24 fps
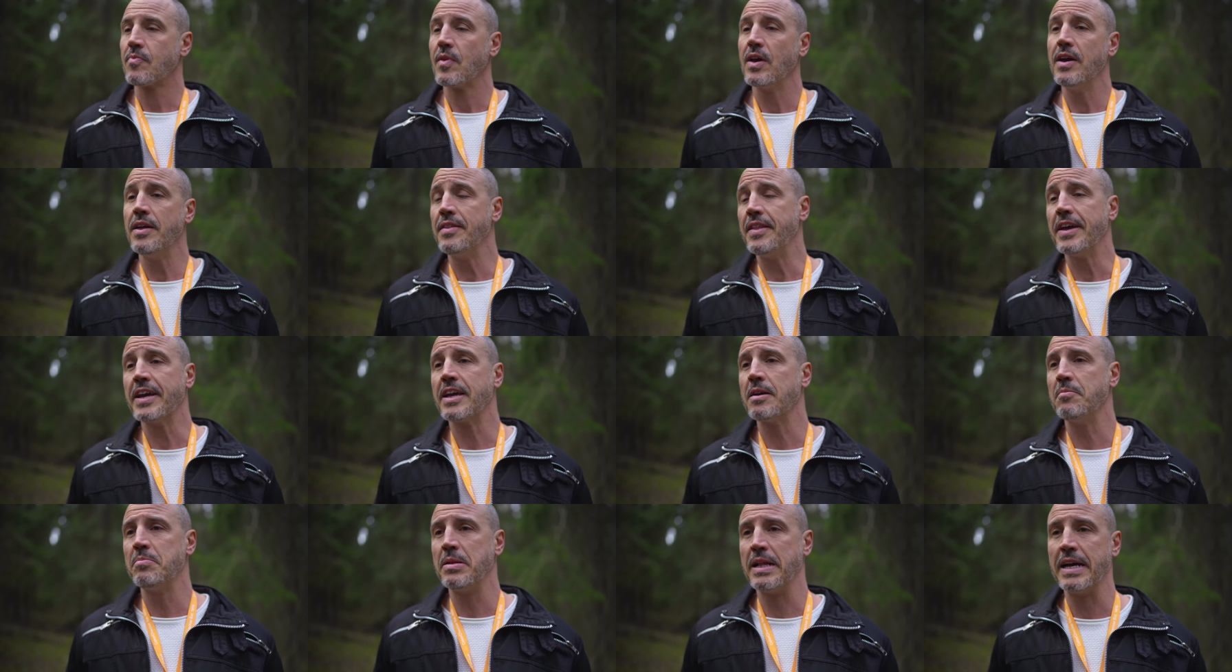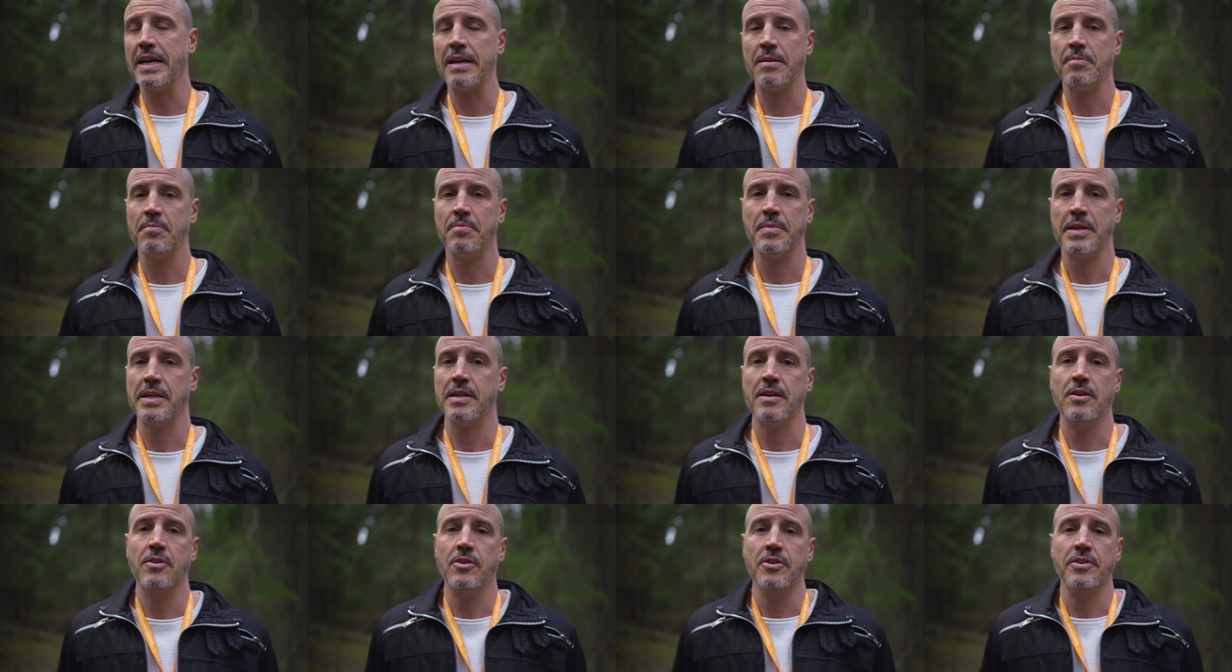And they can blame
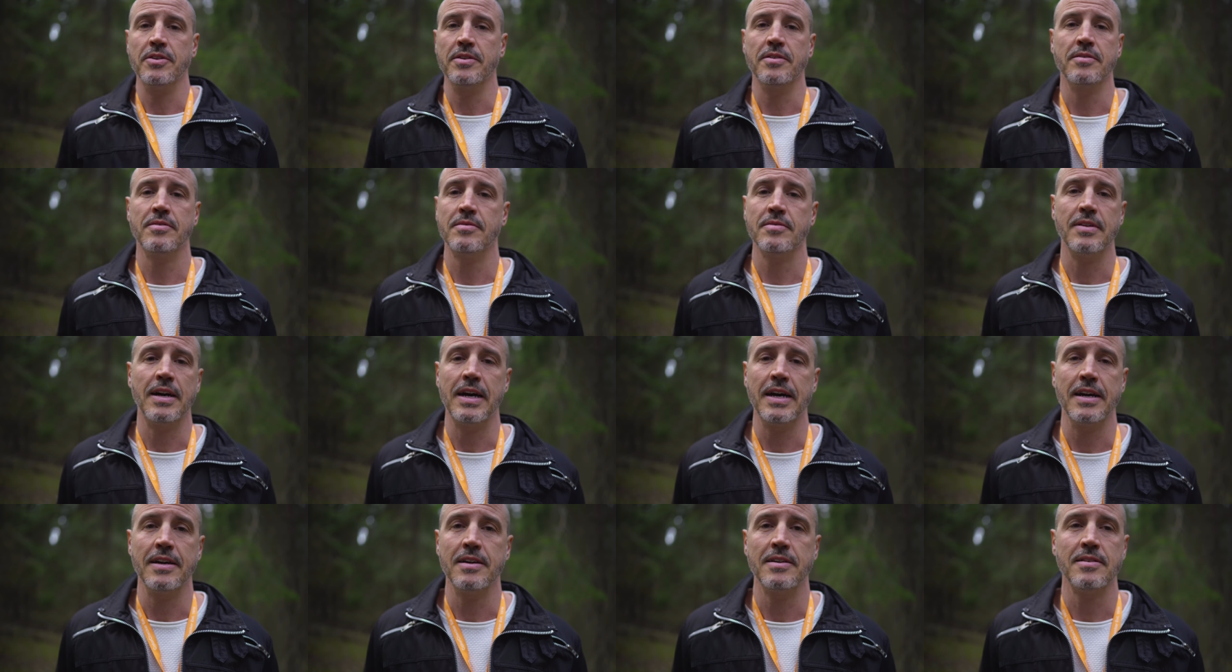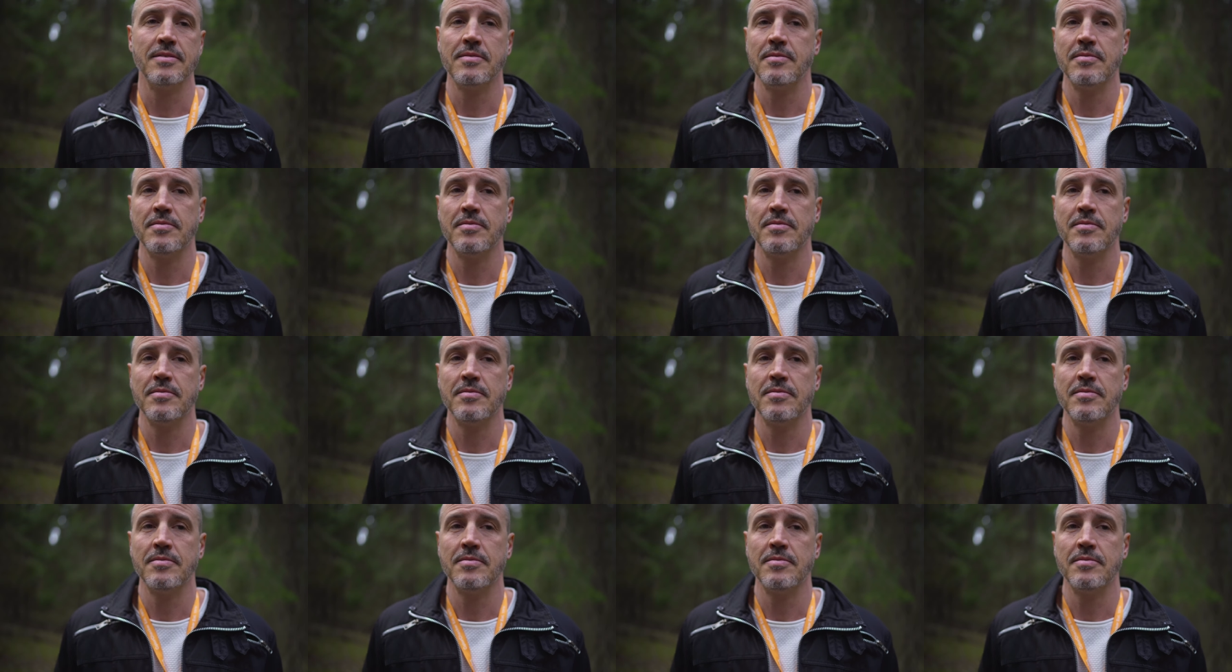it on uh,